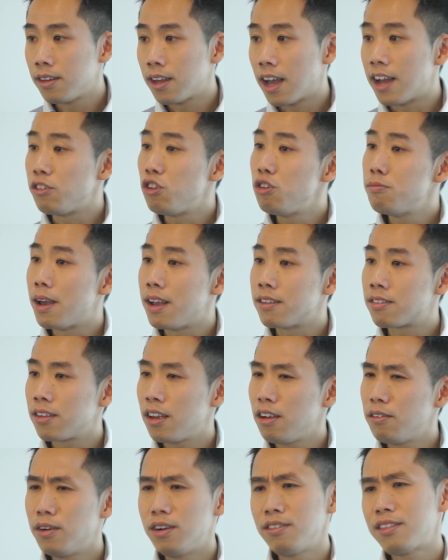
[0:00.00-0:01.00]
And you may
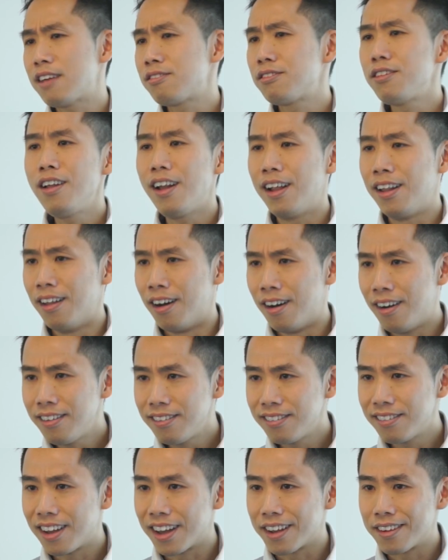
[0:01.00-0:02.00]
say, well, that's not a lot.
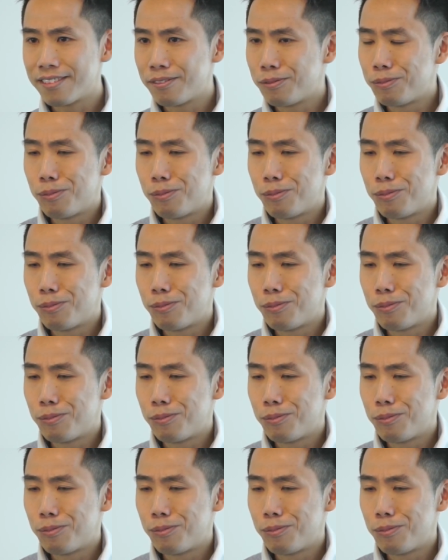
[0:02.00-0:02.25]
Like,